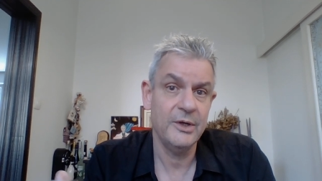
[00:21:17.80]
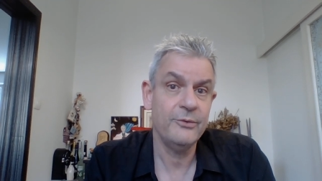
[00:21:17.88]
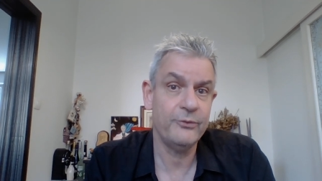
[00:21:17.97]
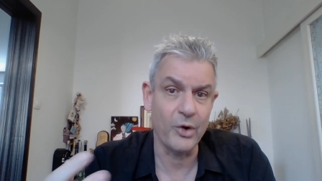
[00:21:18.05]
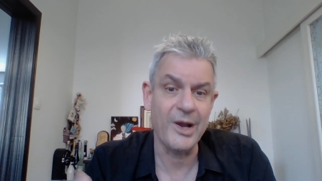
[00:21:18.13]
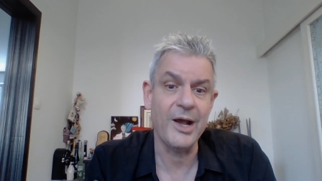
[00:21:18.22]

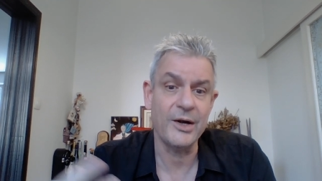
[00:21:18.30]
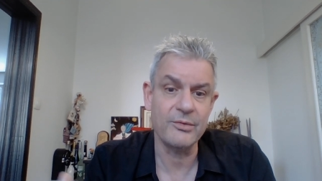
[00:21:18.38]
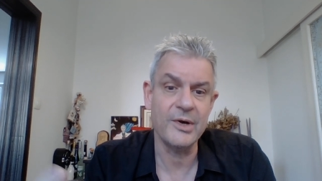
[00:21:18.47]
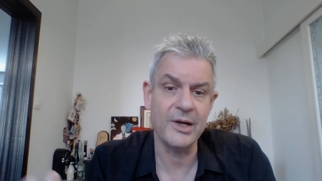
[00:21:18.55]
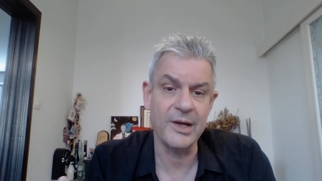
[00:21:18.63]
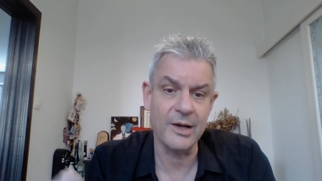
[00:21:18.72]
for
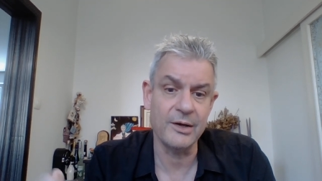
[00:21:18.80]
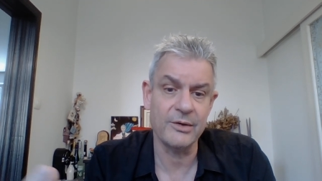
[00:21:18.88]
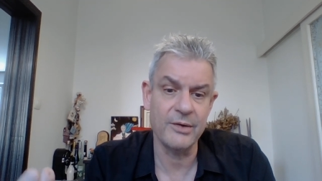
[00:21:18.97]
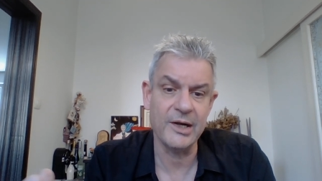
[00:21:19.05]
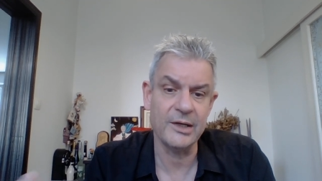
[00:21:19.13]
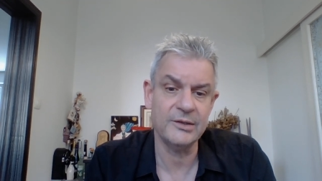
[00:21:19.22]

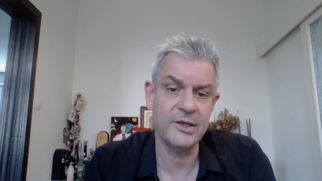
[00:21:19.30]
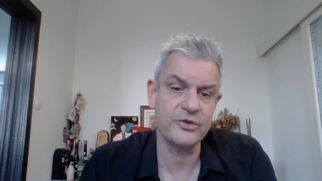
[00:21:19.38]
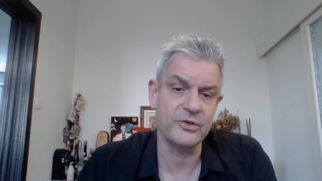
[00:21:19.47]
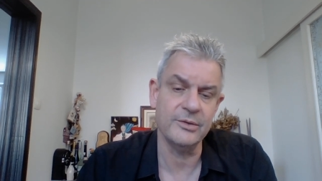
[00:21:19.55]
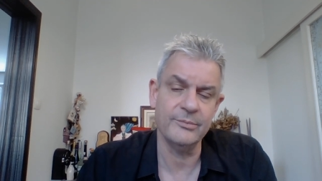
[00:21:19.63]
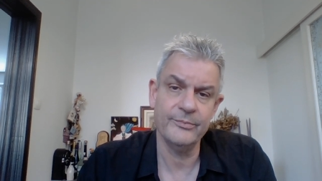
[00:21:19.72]
garnering
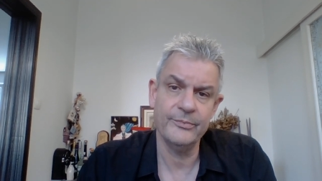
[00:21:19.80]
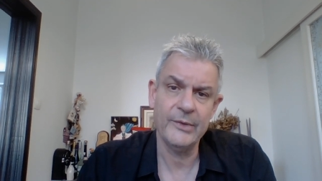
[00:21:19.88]
attention.